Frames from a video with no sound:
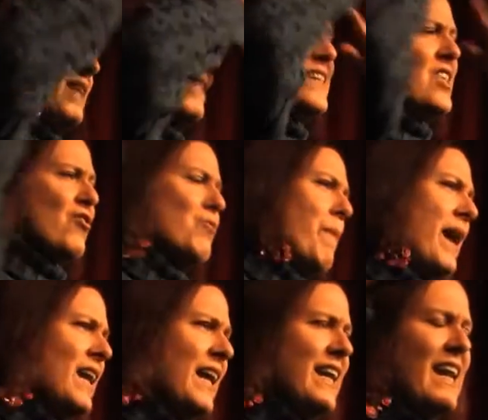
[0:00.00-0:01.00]
And they
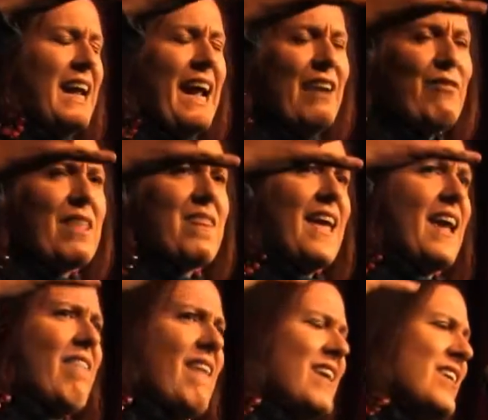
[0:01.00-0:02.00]
spell it and everything.
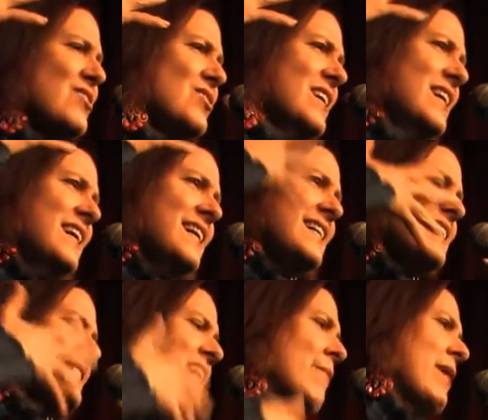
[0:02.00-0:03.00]
And then it
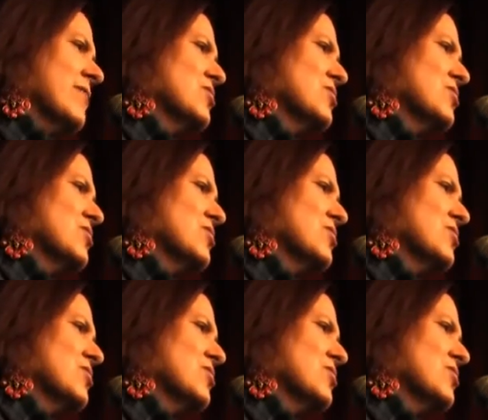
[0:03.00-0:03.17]
doesn't come out.